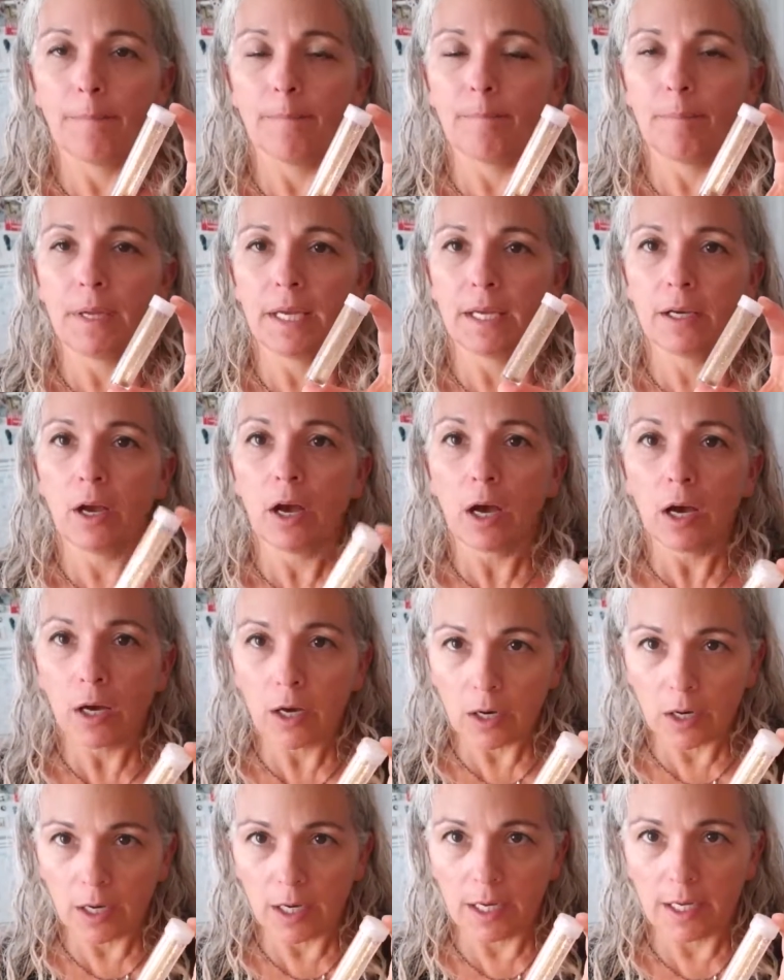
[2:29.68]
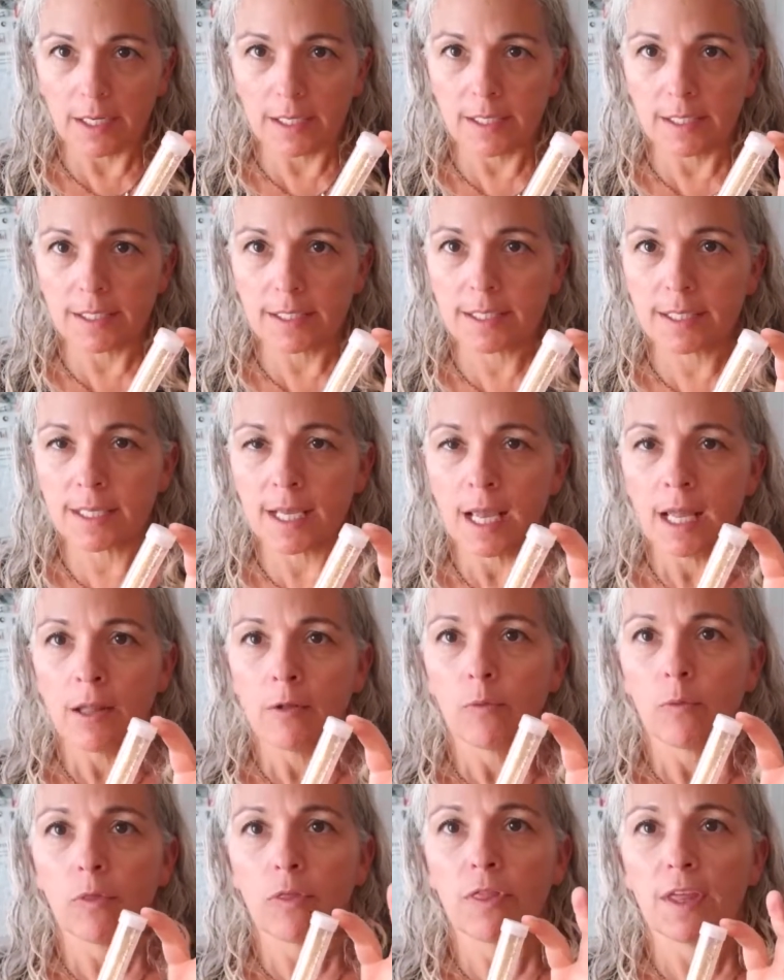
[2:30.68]
because
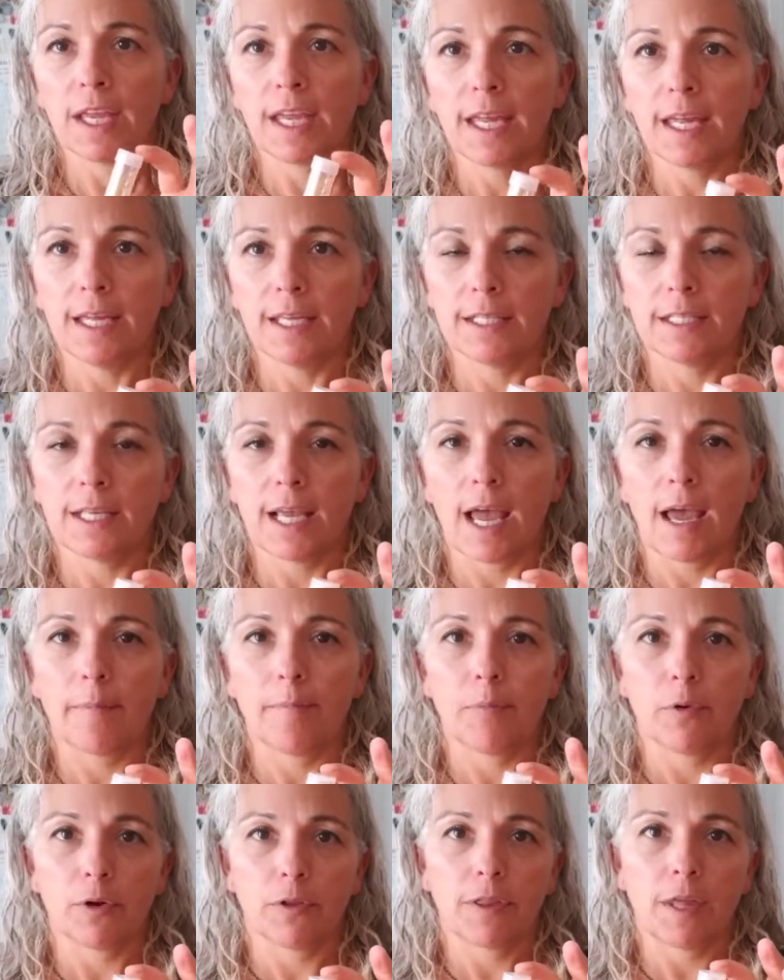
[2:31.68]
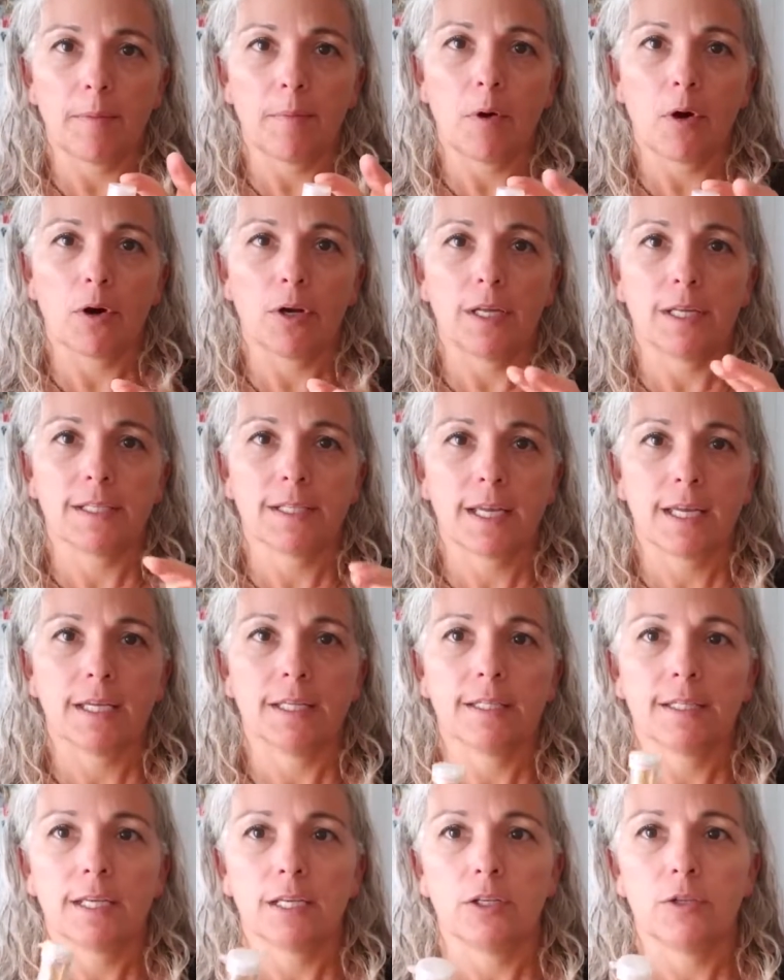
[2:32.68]
the kids at birthday parties,
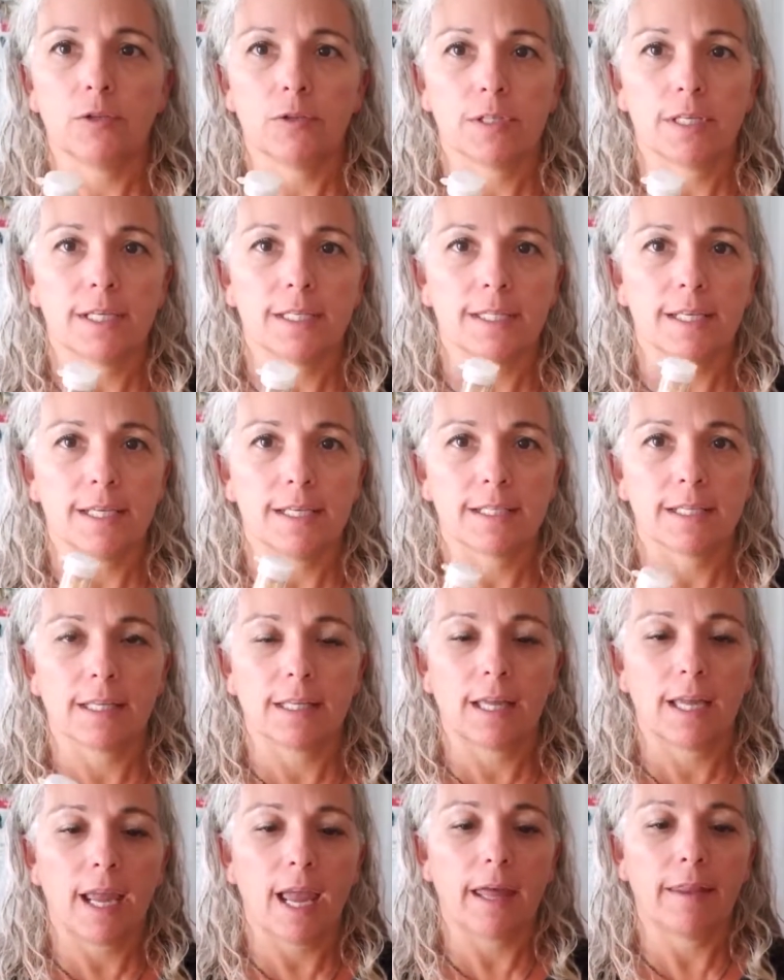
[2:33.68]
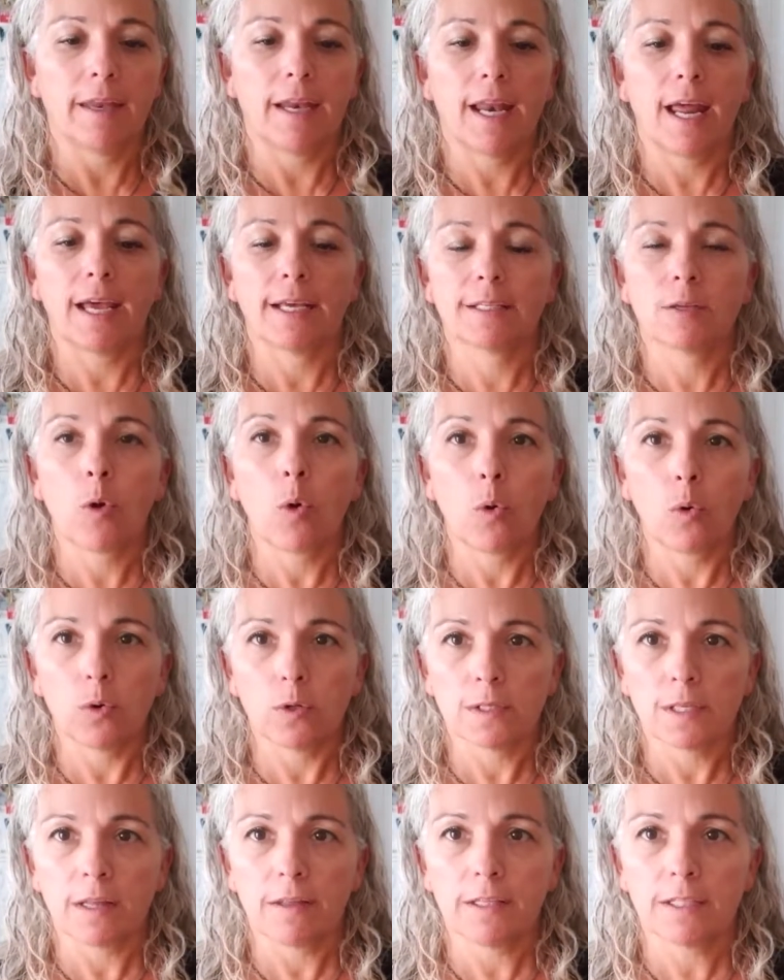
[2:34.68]
kids can use these easily, and it has
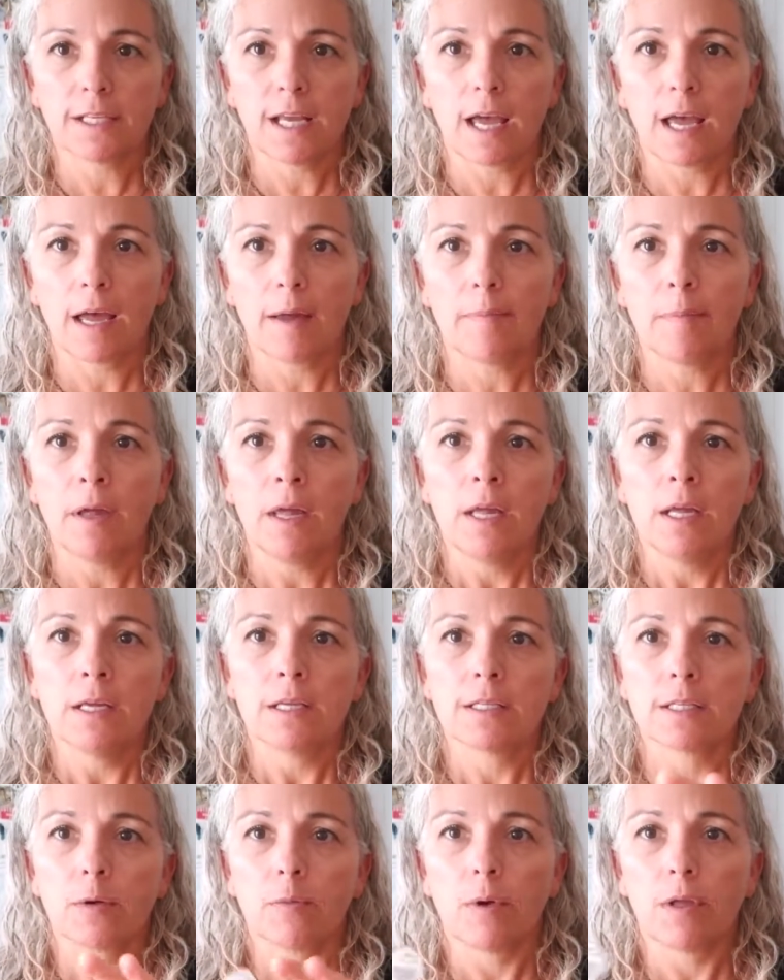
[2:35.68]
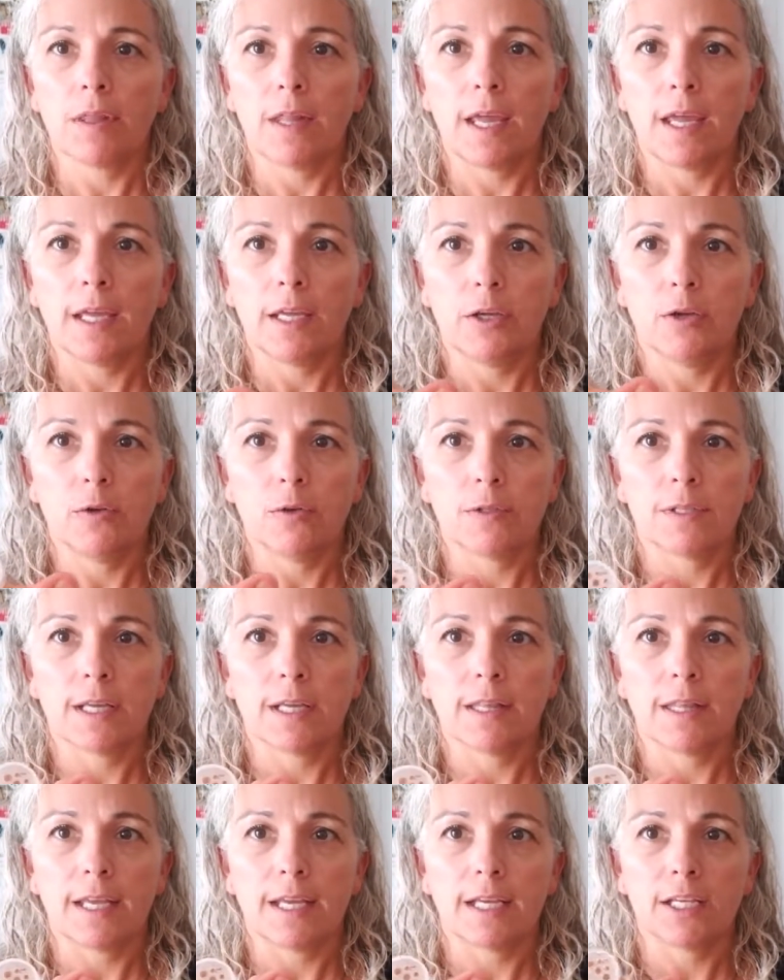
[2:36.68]
holes on the top. So when they use
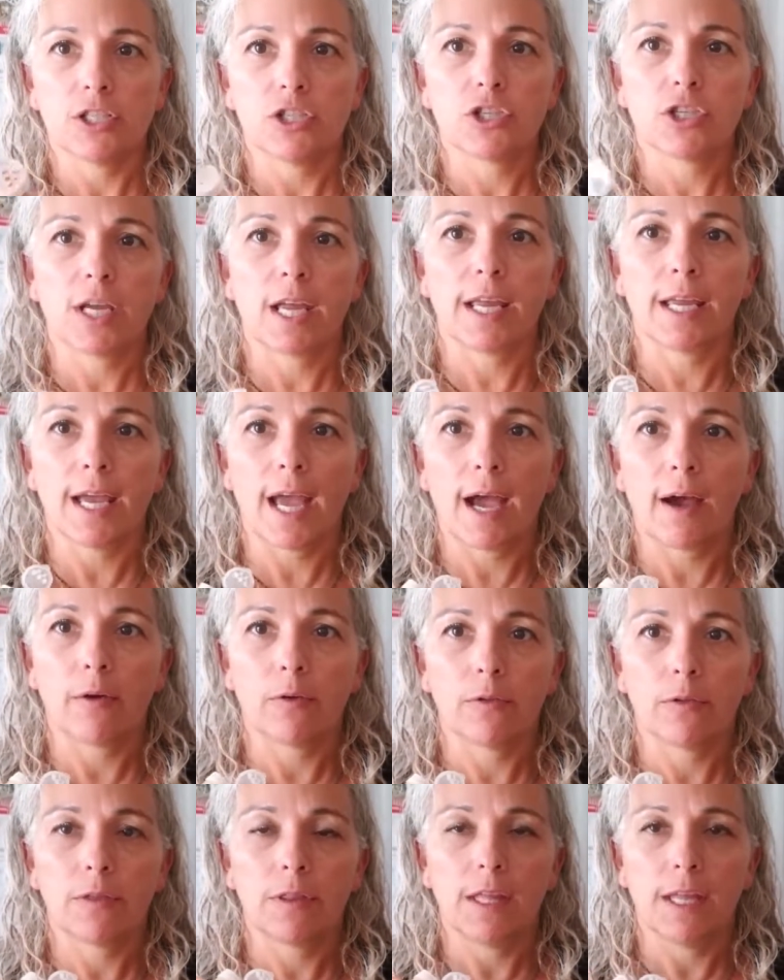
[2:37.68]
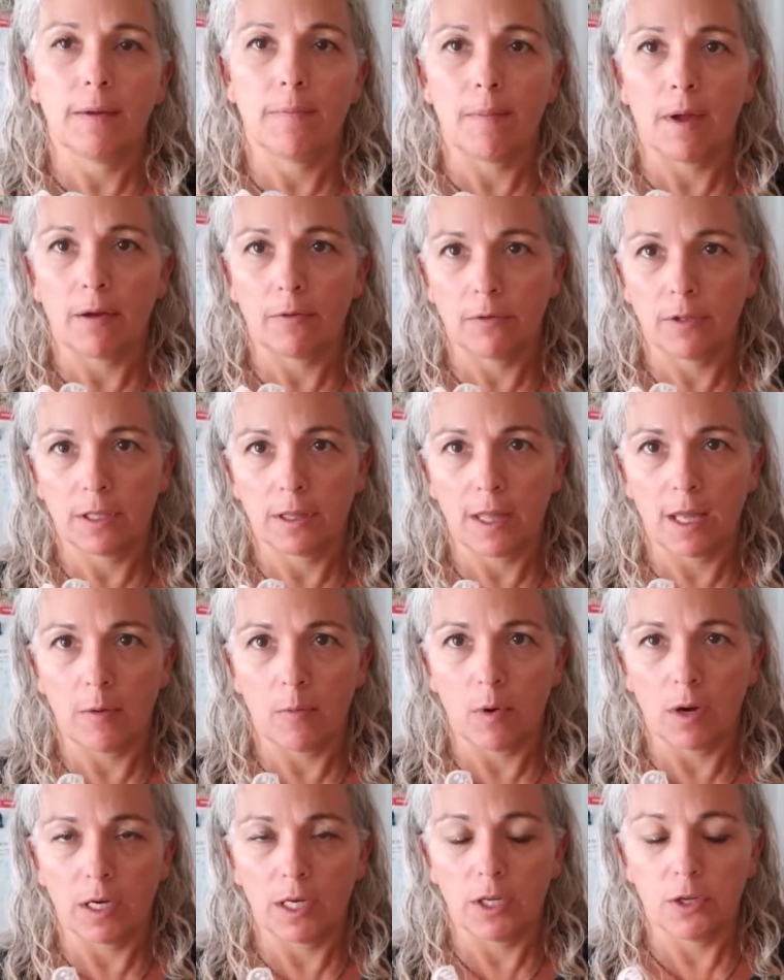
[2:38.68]
it, they can shake out the amount that they
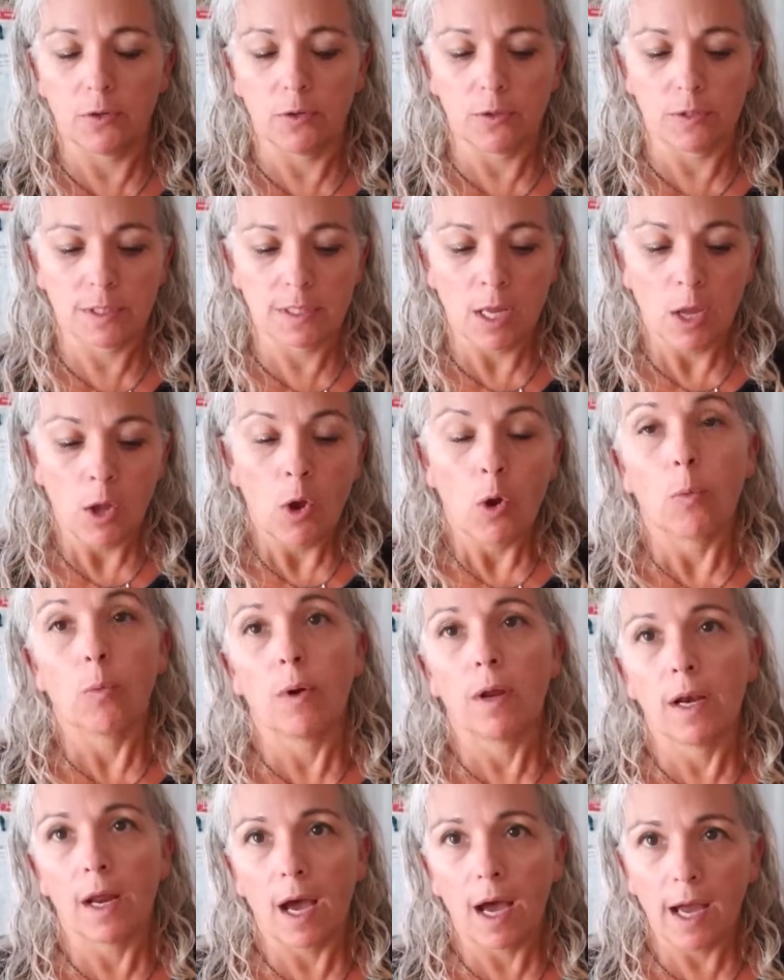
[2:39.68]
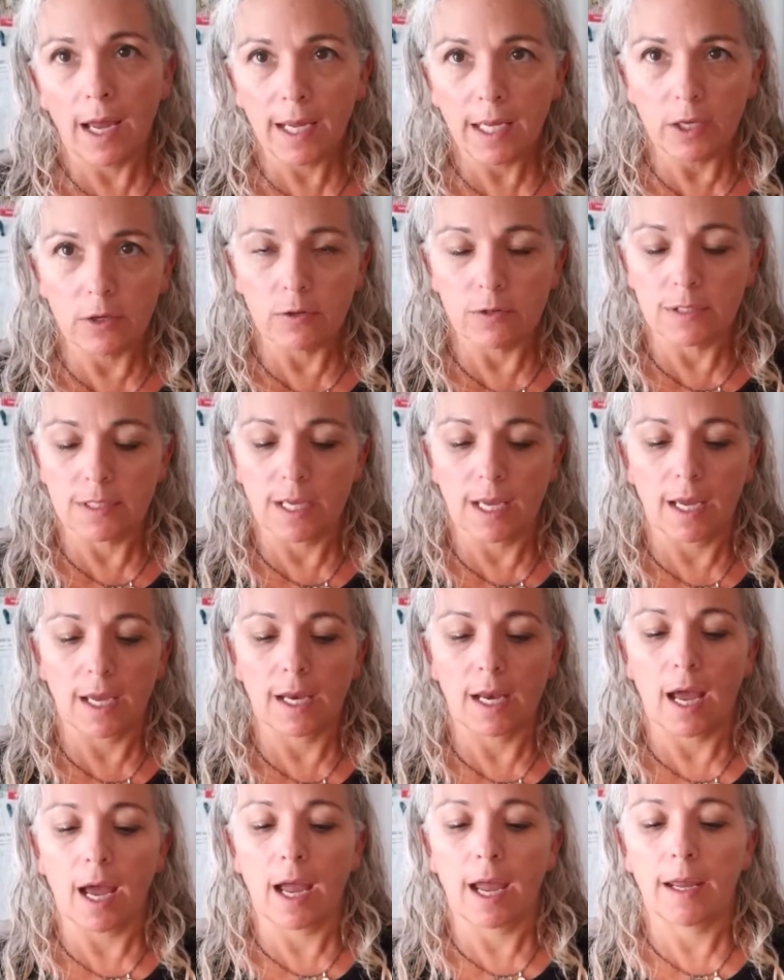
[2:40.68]
want to use. When I use
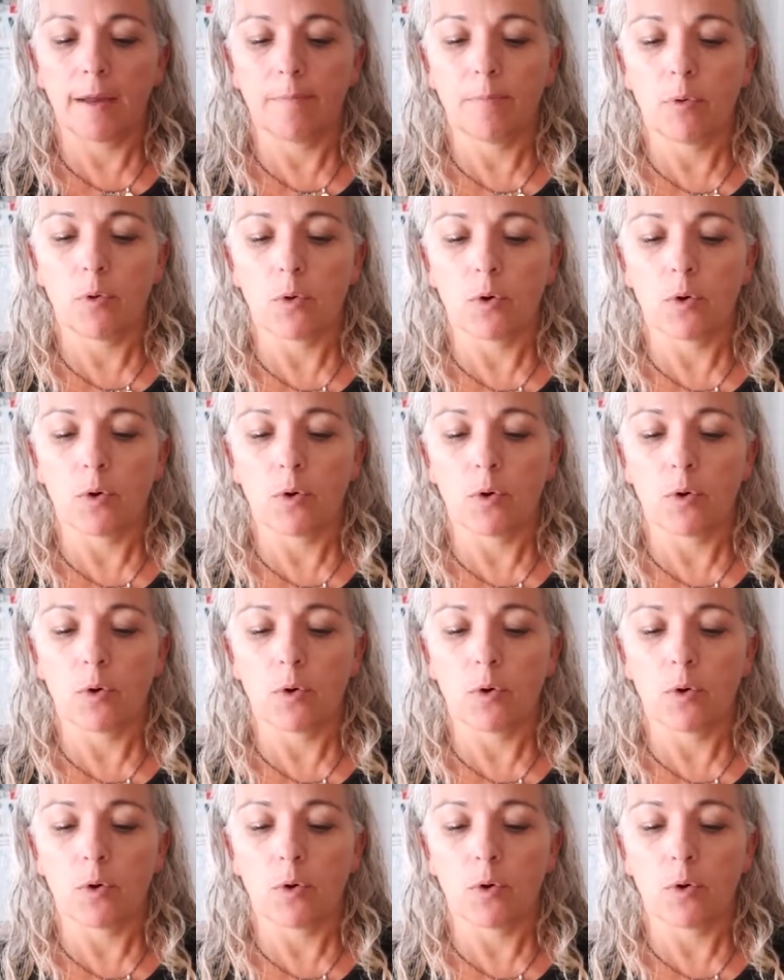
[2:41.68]
it, I